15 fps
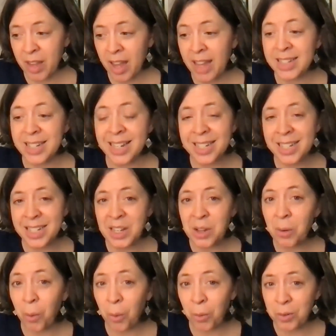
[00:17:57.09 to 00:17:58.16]
identity
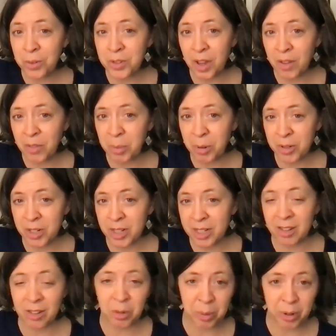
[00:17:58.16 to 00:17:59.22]
holds of a
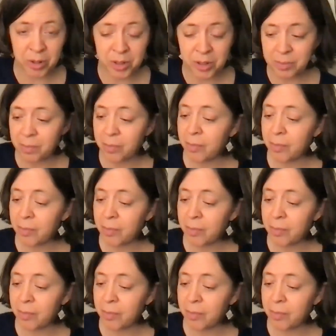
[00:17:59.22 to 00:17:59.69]
particular person.